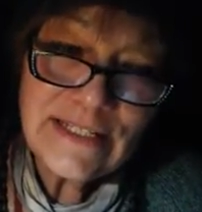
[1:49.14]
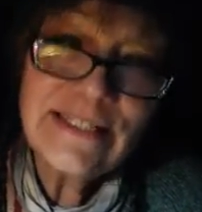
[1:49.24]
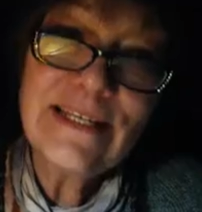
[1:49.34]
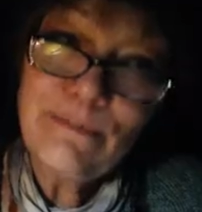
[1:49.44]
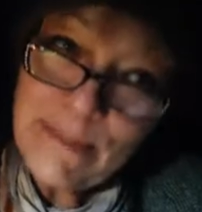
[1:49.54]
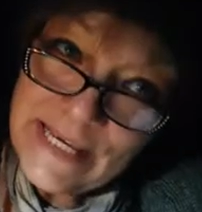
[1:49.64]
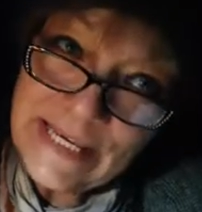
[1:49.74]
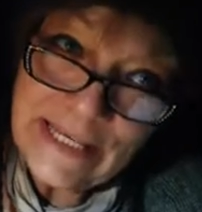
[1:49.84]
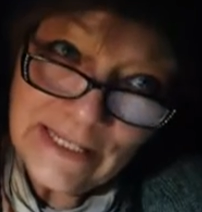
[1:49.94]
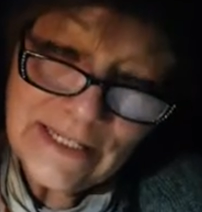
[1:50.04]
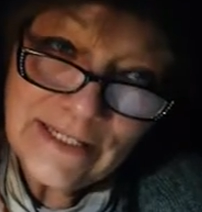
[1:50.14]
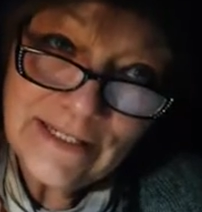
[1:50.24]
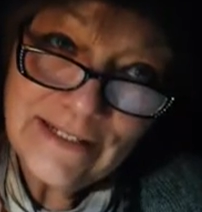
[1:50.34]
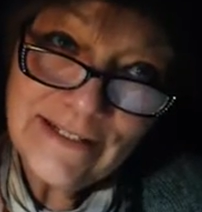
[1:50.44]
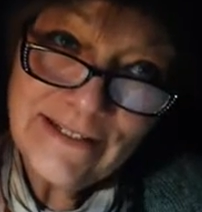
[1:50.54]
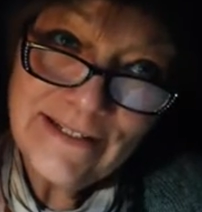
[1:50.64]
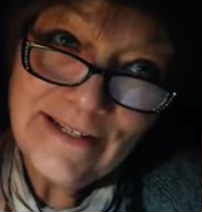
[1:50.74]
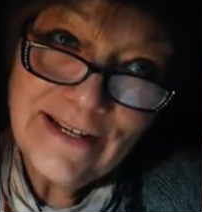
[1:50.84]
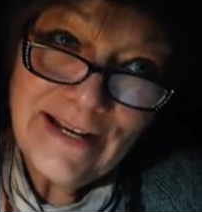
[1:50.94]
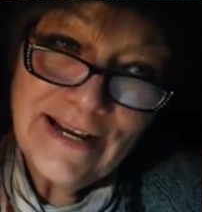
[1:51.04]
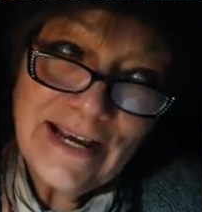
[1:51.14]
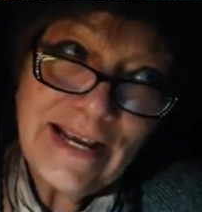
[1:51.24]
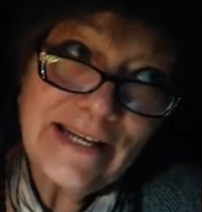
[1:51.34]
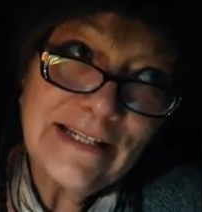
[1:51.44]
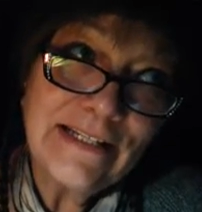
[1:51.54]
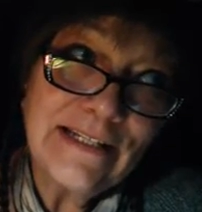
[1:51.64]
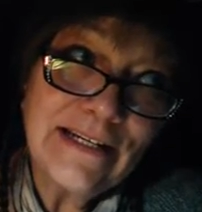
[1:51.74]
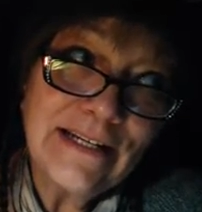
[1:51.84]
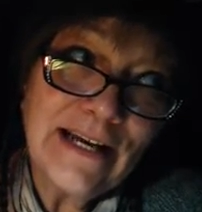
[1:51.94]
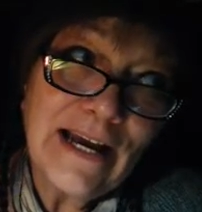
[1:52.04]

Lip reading: is in me. And